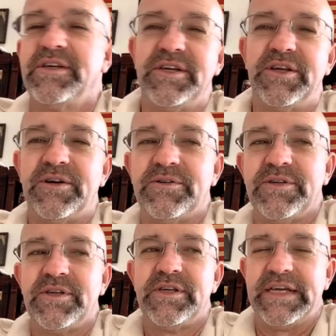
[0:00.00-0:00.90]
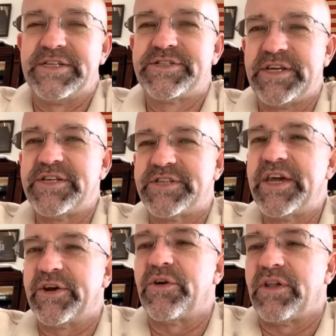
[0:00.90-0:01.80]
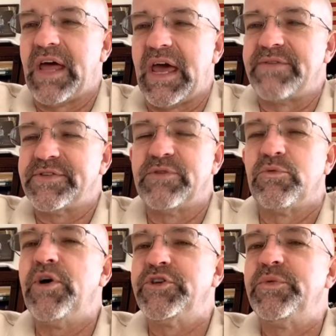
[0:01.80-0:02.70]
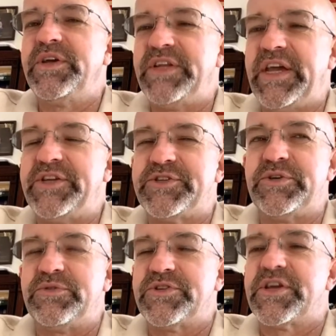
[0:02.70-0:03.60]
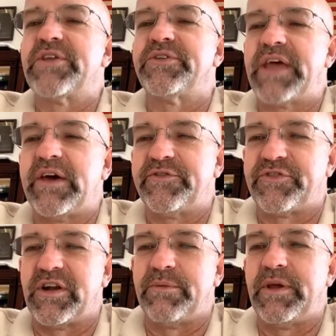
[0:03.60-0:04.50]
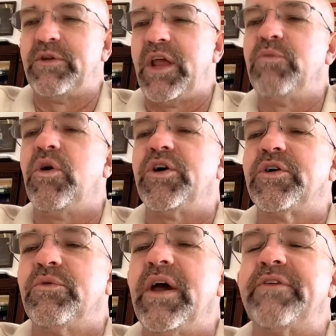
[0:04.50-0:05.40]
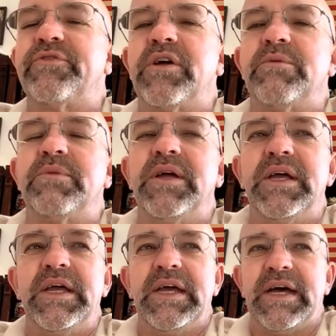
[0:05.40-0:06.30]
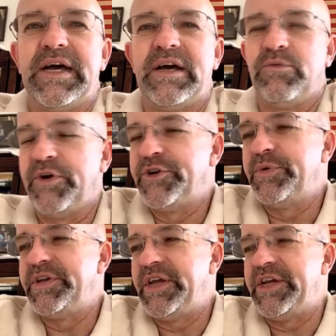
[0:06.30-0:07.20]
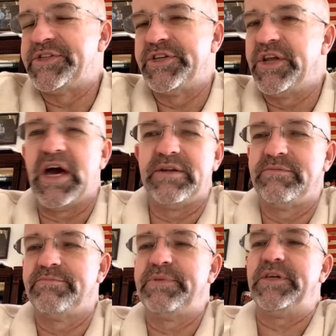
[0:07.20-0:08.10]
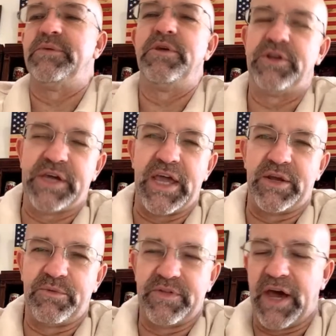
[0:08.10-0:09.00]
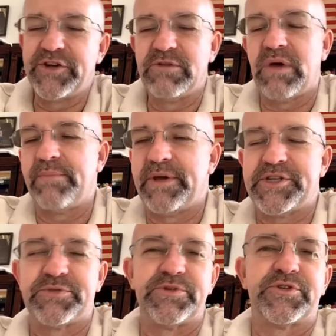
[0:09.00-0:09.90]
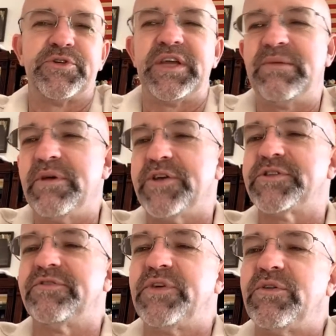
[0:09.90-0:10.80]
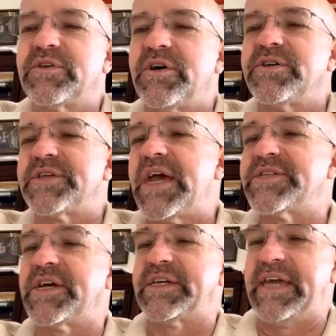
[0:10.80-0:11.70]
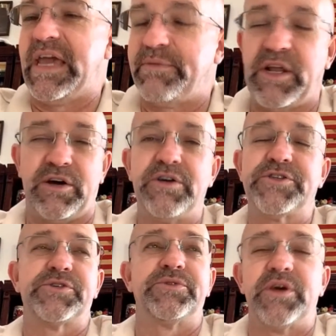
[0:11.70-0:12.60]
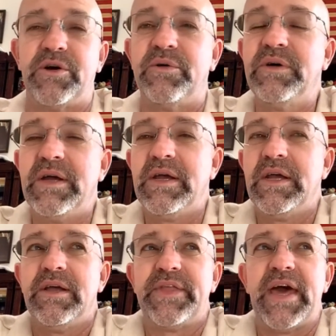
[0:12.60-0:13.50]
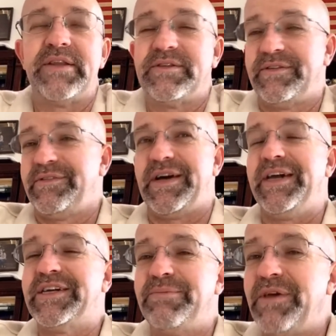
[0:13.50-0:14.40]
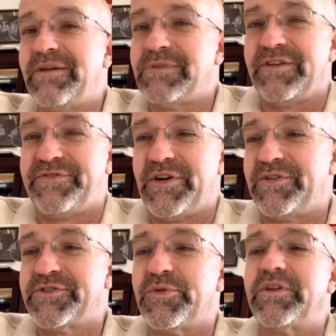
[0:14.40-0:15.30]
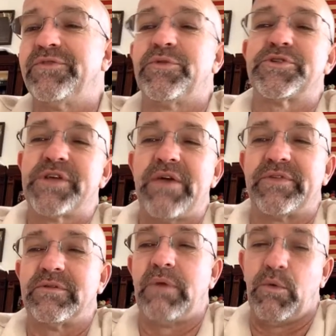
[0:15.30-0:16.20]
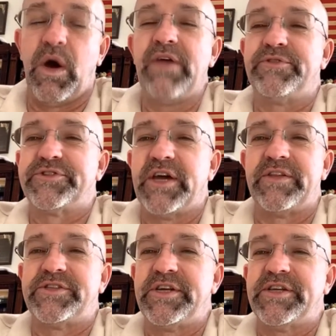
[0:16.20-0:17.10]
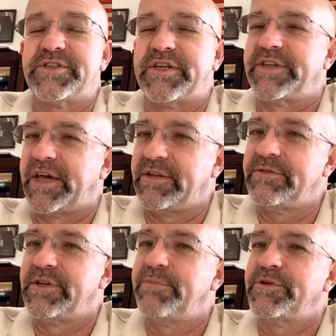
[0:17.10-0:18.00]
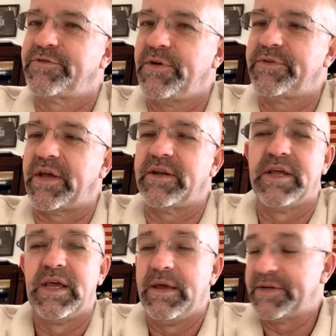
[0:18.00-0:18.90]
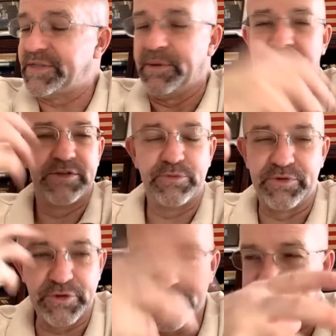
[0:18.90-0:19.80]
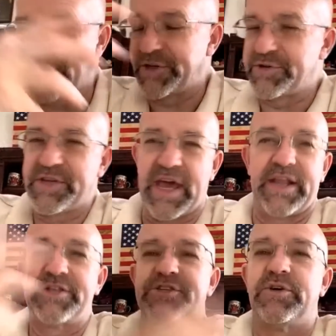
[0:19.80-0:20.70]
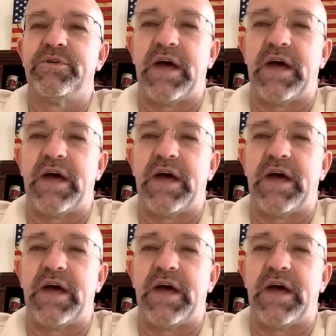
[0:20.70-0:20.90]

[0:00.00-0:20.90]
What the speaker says: you know, is in our lives. What do we need to settle down from and walk away from? What do we need to not be communicating with? I do my best to return emails and phone calls as I can, but I also know that I could be on my phone 24/7. My wife will tell you that she has to, like, Dana, you need to put your phone down. Because, well, there's this, there's that. And so